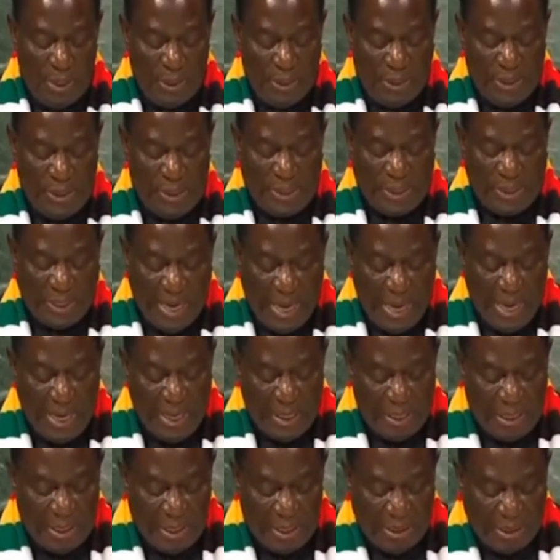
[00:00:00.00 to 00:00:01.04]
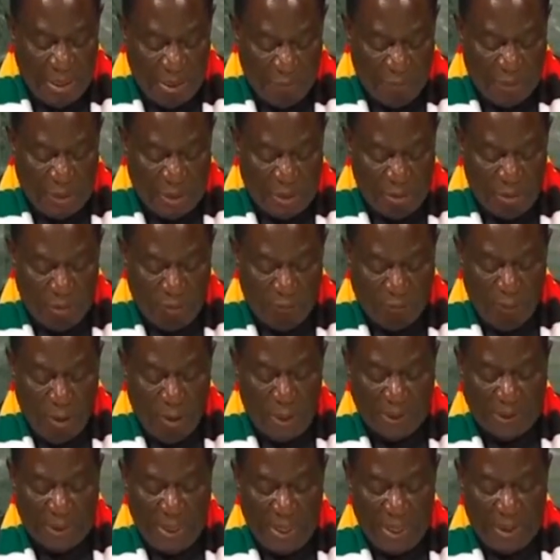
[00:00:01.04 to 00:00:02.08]
The scale and gravity of
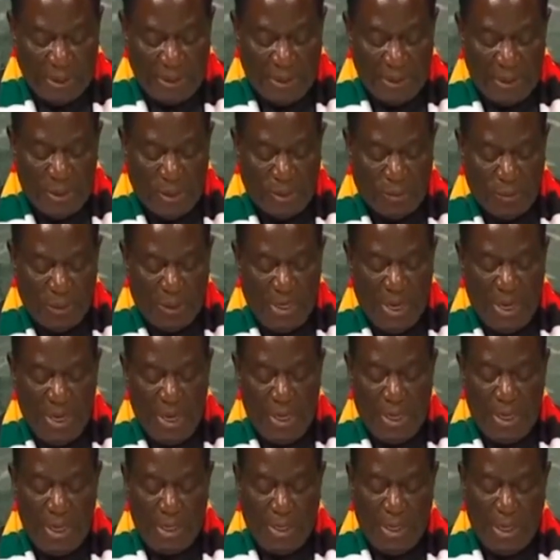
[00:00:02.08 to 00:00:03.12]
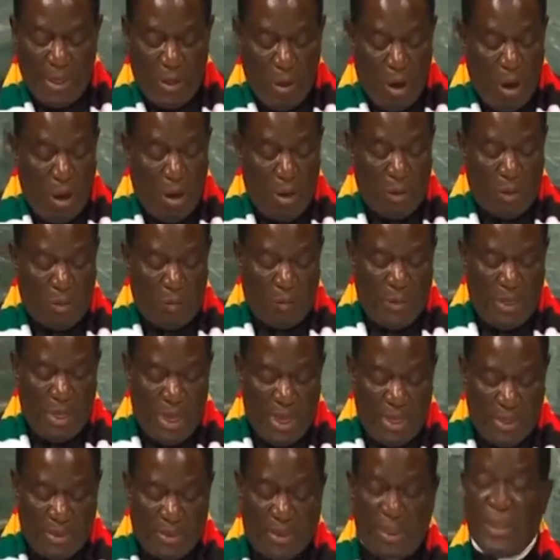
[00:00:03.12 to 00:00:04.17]
our challenges today cannot be
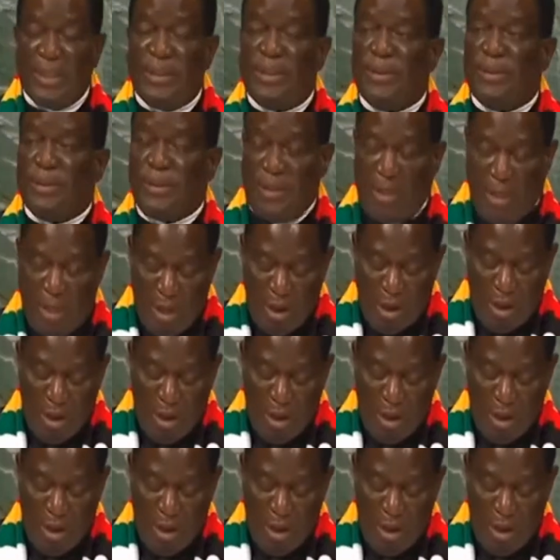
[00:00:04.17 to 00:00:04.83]
addressed